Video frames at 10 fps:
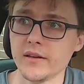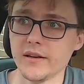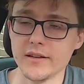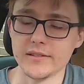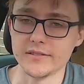
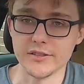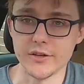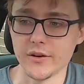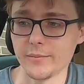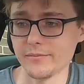And, you
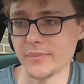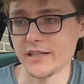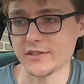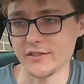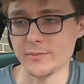know, I'm
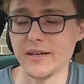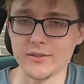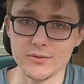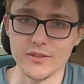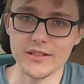passionate
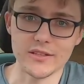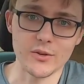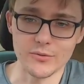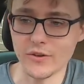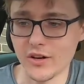about sort of like the
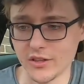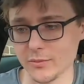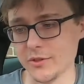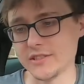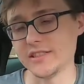Golf R
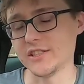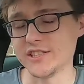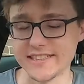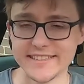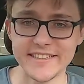community and the
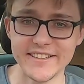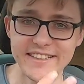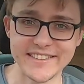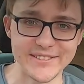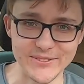
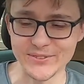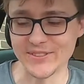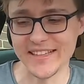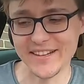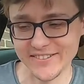GTIs and all
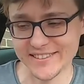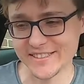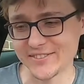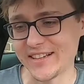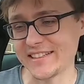the
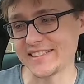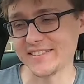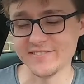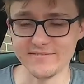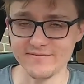heritage around it,
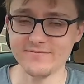and